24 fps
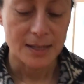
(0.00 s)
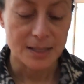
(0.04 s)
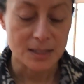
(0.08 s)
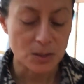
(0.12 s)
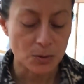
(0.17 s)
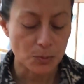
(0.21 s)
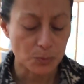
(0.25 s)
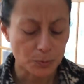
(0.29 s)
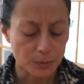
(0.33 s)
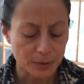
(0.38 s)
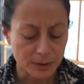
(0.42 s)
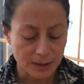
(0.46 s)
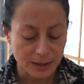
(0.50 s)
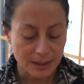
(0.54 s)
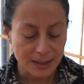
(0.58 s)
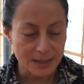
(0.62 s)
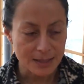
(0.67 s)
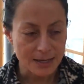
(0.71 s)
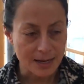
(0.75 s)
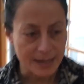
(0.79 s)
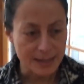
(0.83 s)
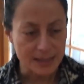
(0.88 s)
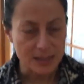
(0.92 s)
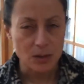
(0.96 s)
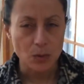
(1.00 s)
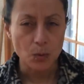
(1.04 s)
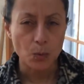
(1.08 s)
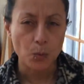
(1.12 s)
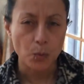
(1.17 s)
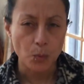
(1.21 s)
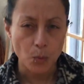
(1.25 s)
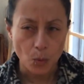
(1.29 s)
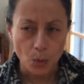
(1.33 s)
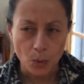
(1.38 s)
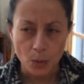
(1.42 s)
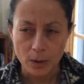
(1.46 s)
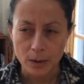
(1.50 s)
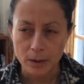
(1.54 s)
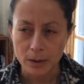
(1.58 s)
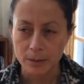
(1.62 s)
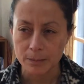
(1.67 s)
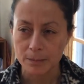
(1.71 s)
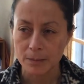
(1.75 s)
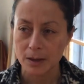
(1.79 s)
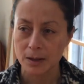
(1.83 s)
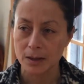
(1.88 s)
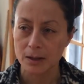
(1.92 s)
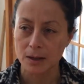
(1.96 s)
It's a really nice,
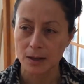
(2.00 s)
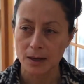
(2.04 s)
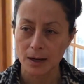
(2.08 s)
warm,